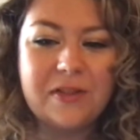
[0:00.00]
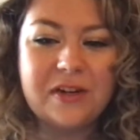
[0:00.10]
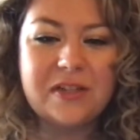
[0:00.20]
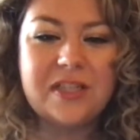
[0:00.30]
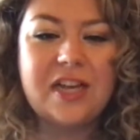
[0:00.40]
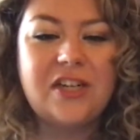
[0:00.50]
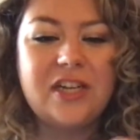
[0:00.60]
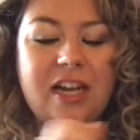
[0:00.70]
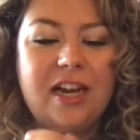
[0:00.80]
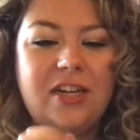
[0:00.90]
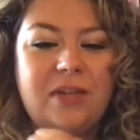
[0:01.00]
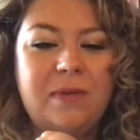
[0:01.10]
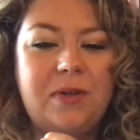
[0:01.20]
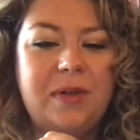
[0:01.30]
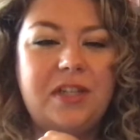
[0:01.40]
There's such a connection
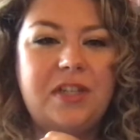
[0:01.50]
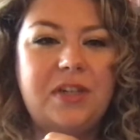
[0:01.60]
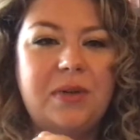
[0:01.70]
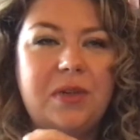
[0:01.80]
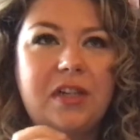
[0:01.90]
between the two,